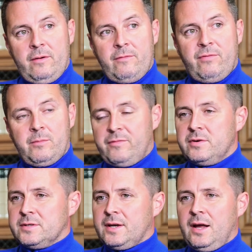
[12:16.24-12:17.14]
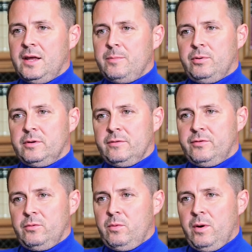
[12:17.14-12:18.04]
From a physicality point of
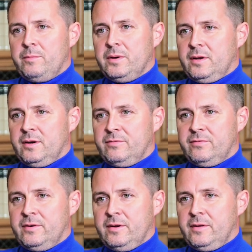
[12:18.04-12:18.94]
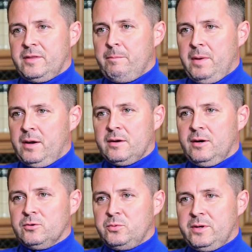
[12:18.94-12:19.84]
view, we weren't big enough. The amount of
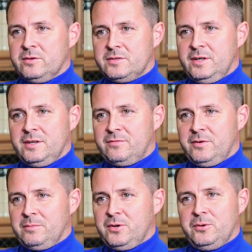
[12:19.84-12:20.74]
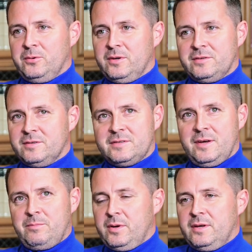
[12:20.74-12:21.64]
goals we conceded from corners and
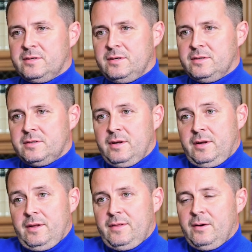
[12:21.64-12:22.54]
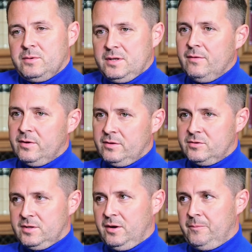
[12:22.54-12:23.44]
set pieces, that was evident.
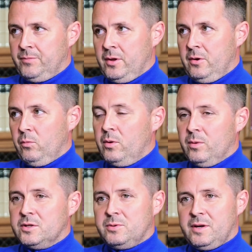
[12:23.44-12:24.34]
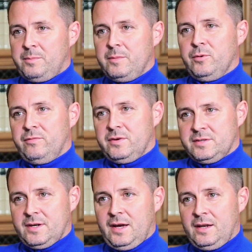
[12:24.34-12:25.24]
So we wanted to add a bit more
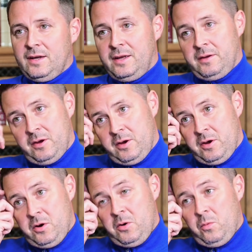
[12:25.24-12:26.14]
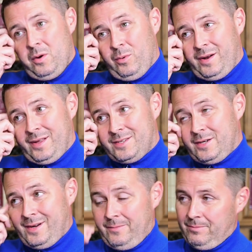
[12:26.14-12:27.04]
physicality. We wanted
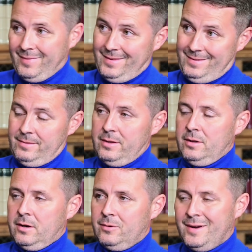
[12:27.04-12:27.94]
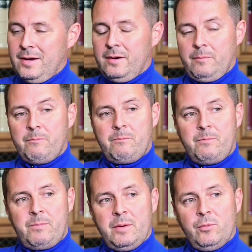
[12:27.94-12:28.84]
to, you know,
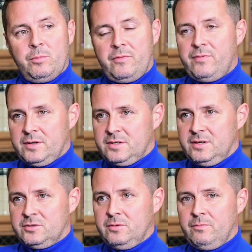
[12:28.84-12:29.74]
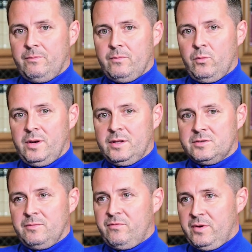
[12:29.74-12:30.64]
bit more professionalism. We needed
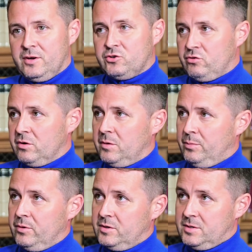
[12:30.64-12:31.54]
some fitter, stronger boys.